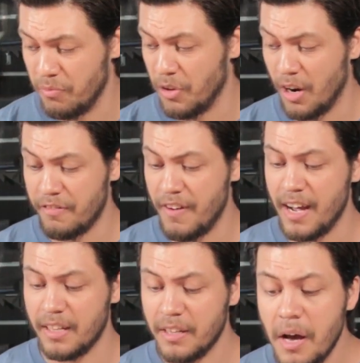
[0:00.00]
Not a
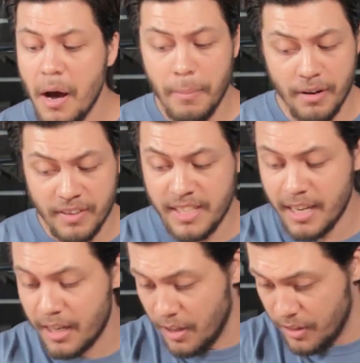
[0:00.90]
fan, but if I
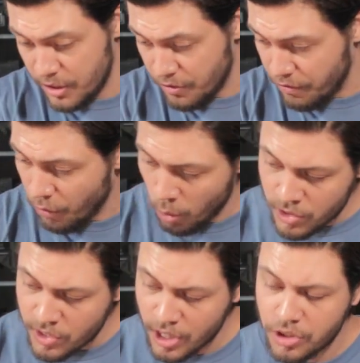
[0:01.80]
take this fore
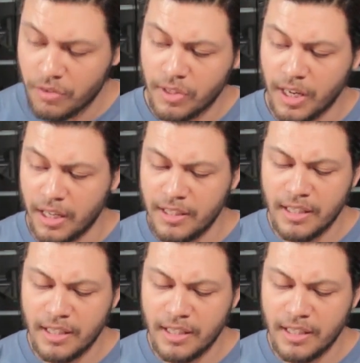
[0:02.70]
section of the gun